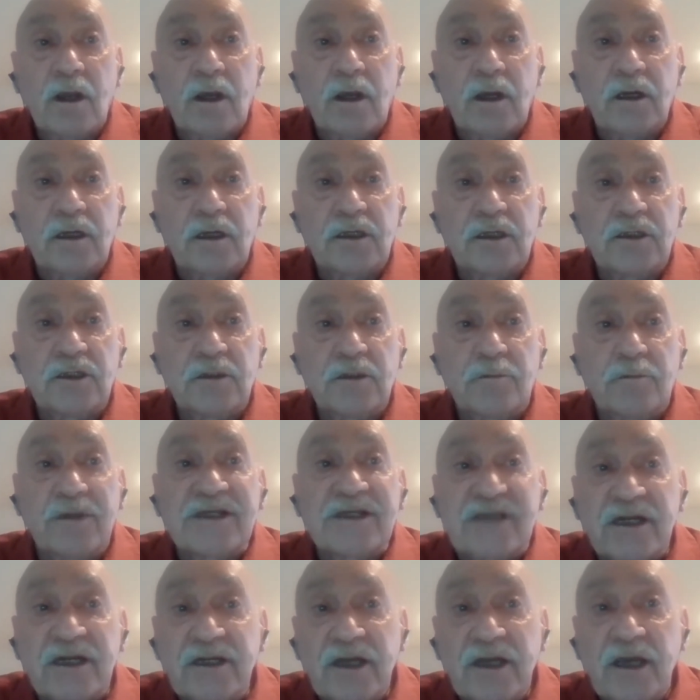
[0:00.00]
uh,
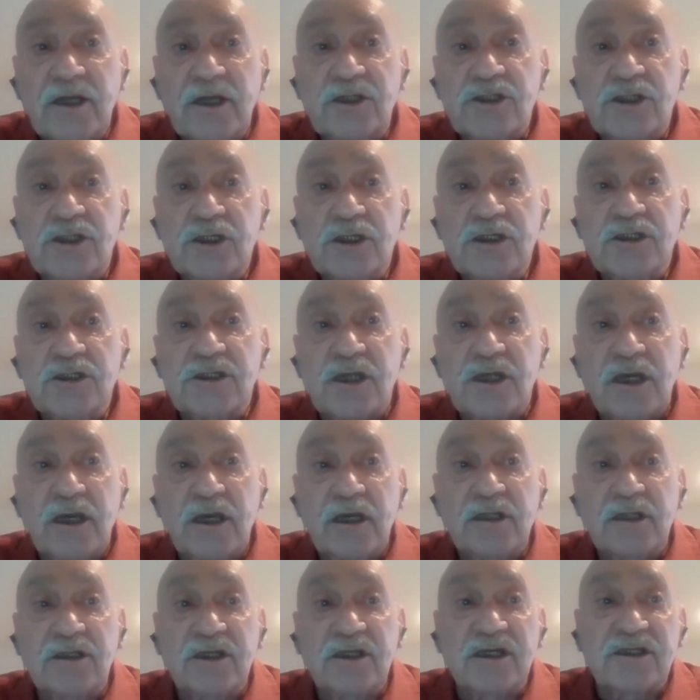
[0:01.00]
presentations
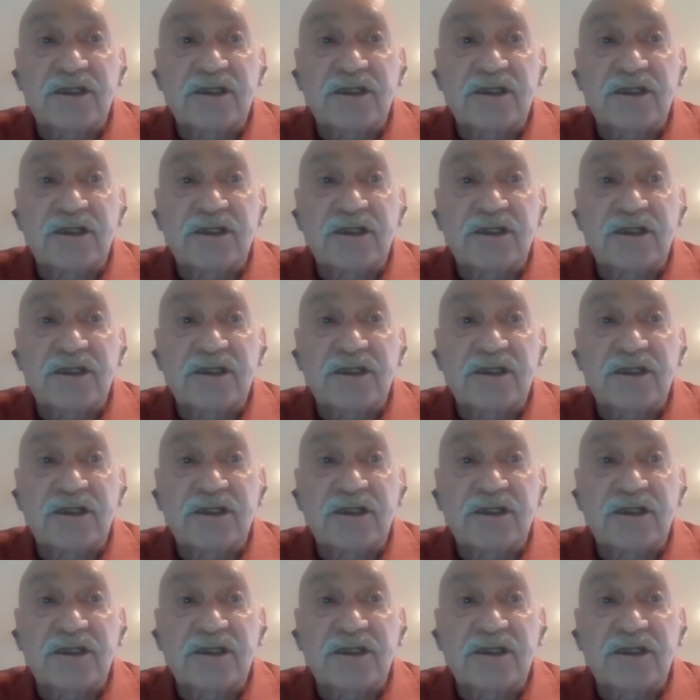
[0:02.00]
at